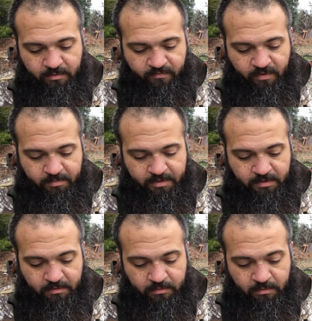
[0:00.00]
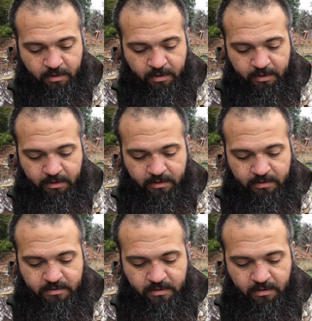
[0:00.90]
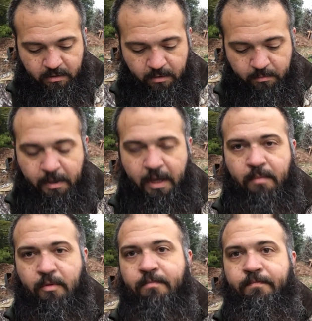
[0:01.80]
Frame material is polymer.